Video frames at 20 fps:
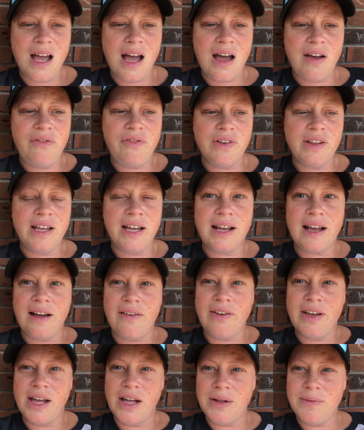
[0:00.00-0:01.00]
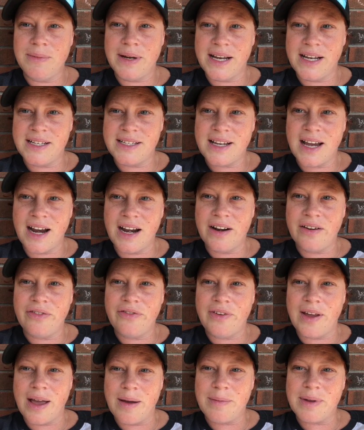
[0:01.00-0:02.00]
I feel like I've held my entire
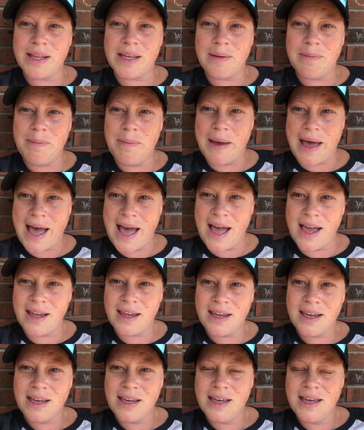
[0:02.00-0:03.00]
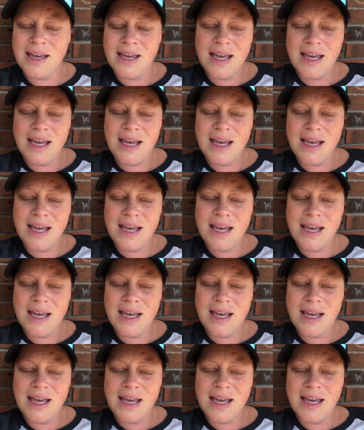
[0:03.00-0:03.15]
family back.